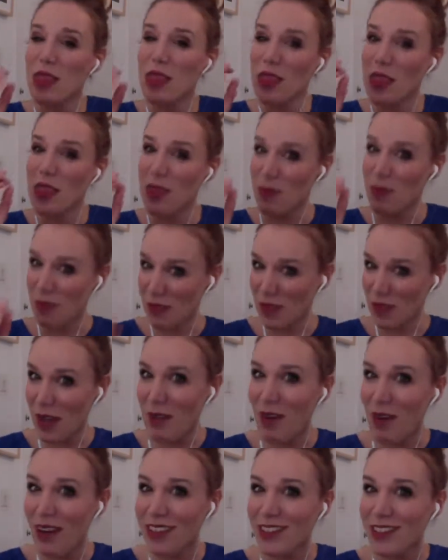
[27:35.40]
The movie
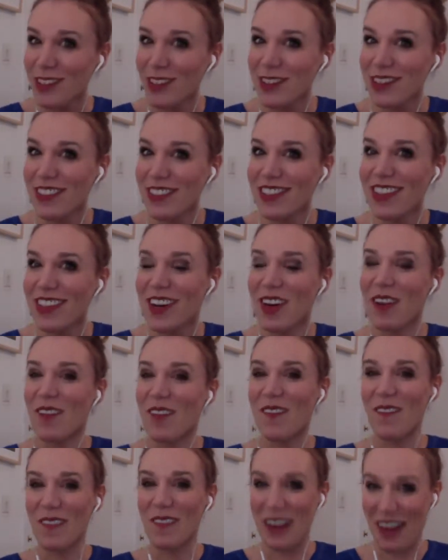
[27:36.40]
I watch
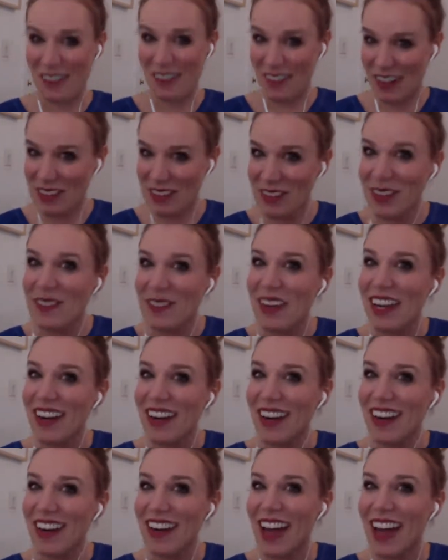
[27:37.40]
when I want to feel
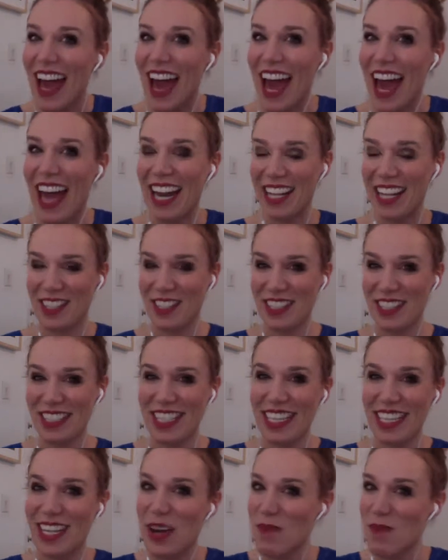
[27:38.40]
better and I just
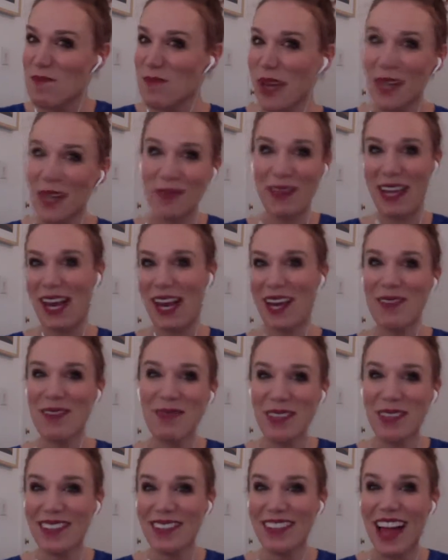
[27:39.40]
need a
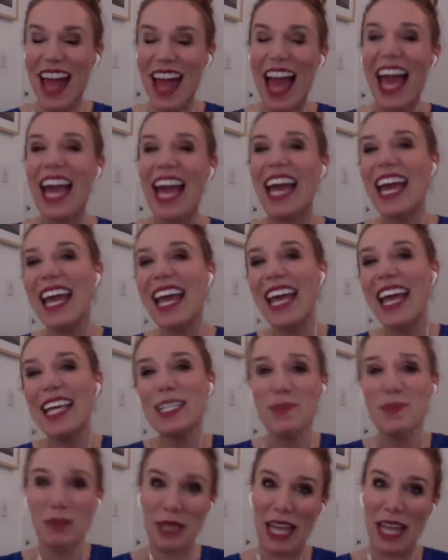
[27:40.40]
pick-me-up
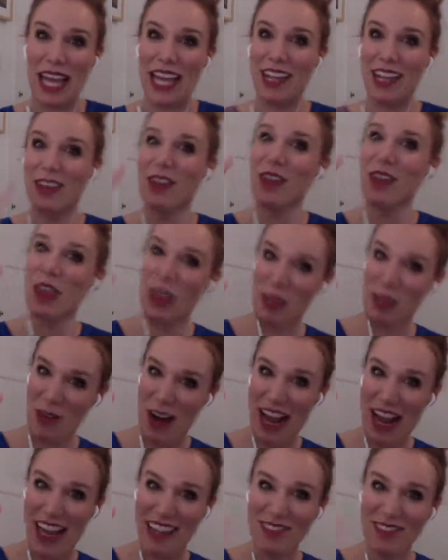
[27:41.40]
is Blade
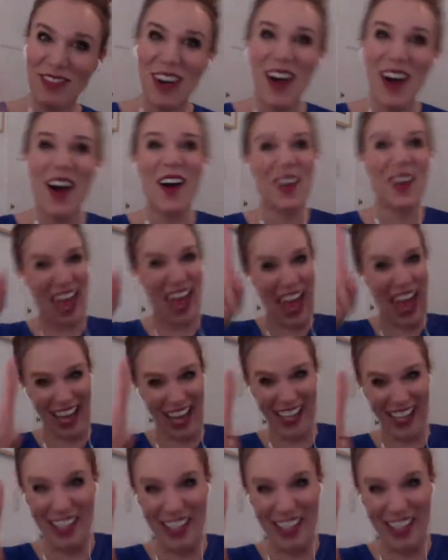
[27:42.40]
3. Okay,